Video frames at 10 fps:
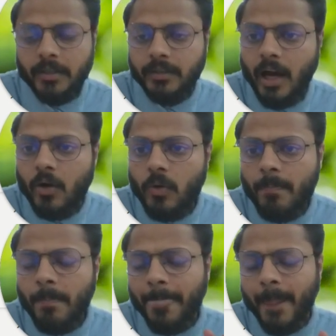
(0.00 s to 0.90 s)

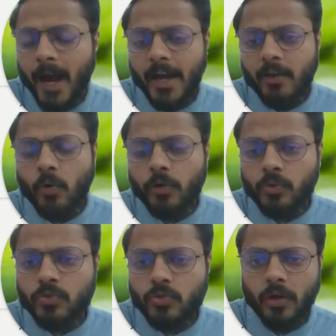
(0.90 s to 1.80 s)
Now I want to
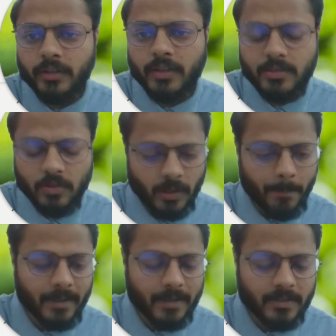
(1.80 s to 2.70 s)
sort this on the
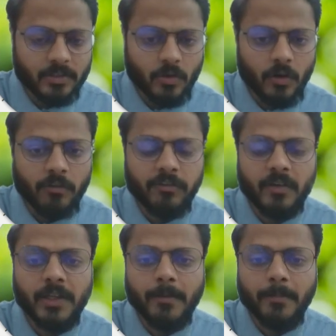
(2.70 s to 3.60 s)
basis of
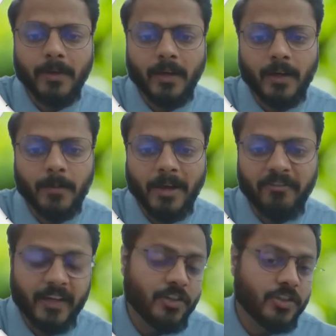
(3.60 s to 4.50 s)
my
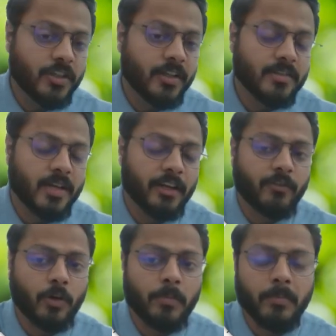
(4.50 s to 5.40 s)
financial is starting
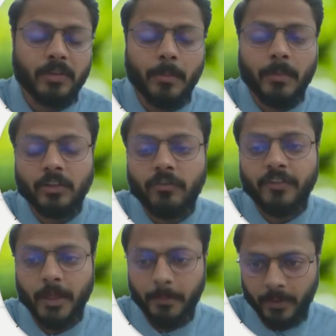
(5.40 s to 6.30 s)
from the month of
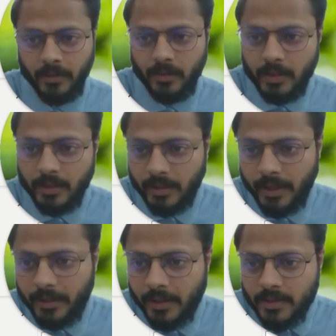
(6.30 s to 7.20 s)
April, right?